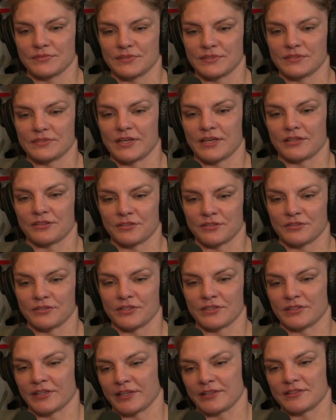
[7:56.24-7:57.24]

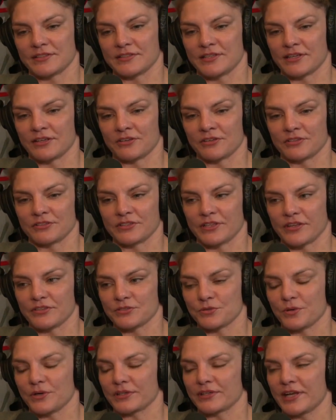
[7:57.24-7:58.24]
Danaher Death
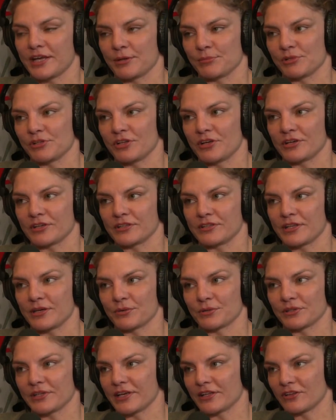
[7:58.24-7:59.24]
Squad came along and they
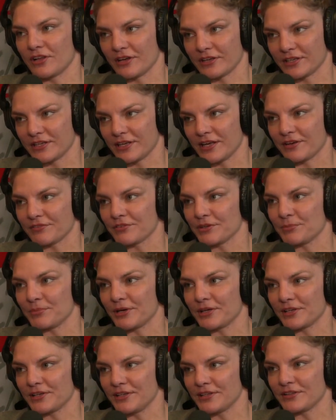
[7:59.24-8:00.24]
were leg locking everybody.